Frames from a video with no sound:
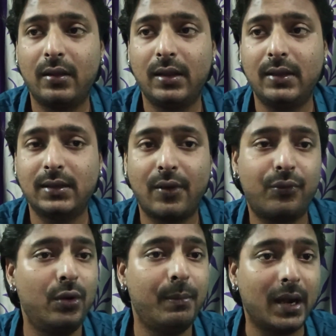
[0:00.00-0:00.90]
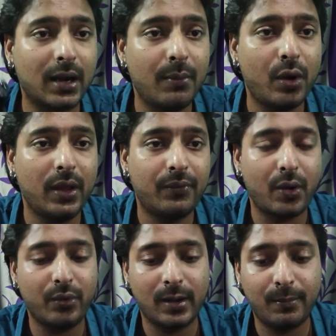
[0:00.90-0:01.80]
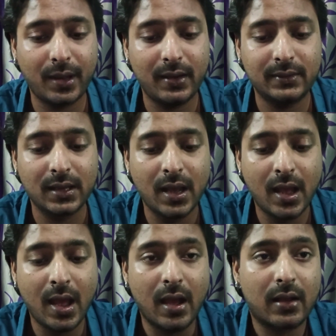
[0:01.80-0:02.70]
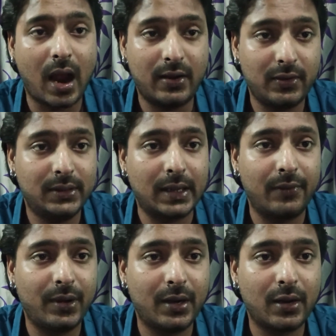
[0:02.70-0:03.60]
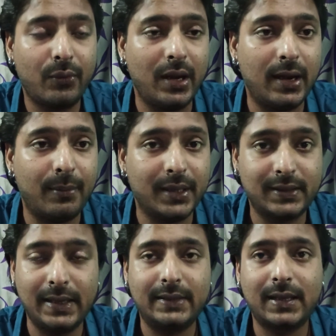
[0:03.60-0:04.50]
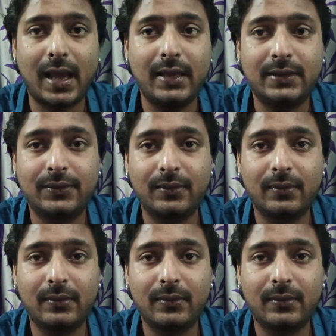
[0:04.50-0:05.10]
These are full metal body fountain pens, cartridge converter with number 6 size,